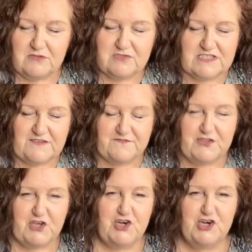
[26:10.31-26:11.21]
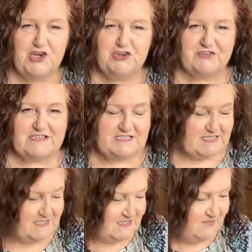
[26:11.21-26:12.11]
All set for the
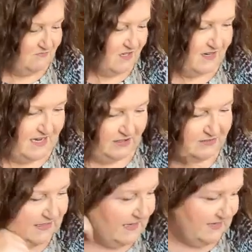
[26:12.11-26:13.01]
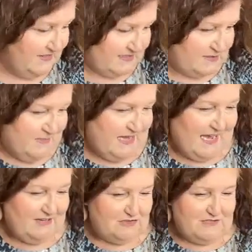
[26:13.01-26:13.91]
hairdressers. Right, okay, that's
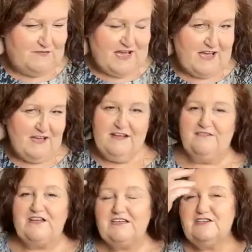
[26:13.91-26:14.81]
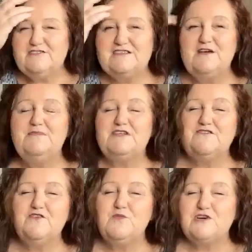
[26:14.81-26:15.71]
me out of here. Thank you so
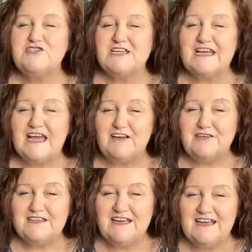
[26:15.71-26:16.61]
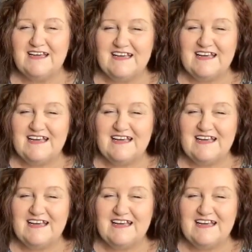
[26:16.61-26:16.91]
much for watching, Karen.